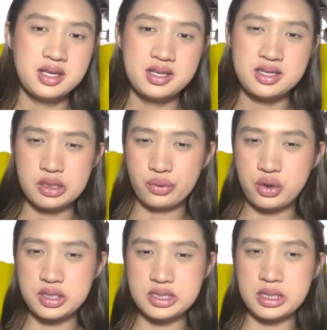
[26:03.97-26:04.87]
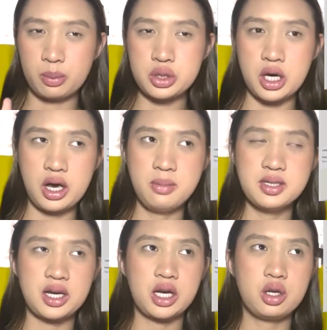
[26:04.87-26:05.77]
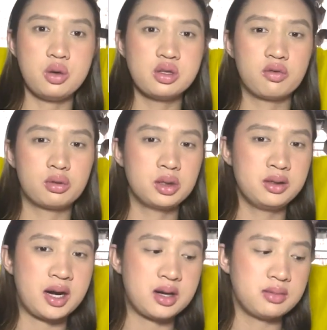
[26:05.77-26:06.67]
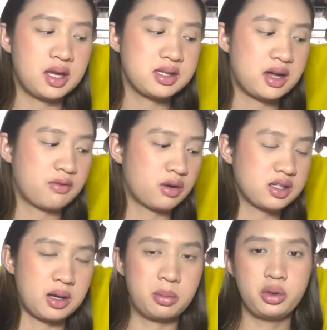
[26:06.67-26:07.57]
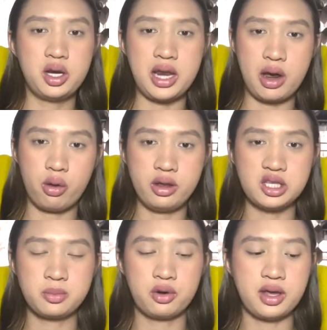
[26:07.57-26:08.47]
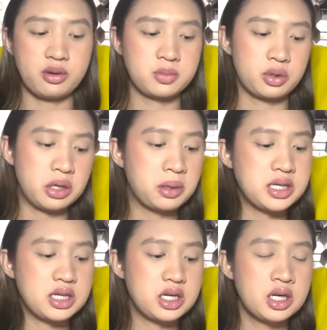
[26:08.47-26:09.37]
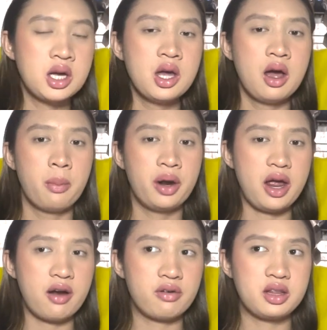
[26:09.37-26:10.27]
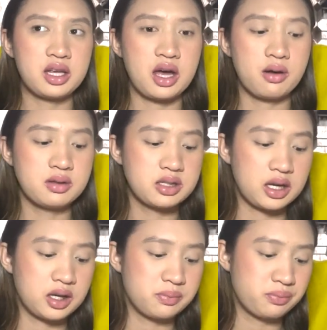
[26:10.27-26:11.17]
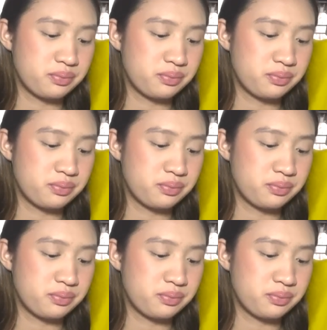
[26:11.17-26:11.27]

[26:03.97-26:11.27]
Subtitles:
still use it sometimes, like I use it for really random things, like for example the nail inspo, that was pretty recent, but everything else, like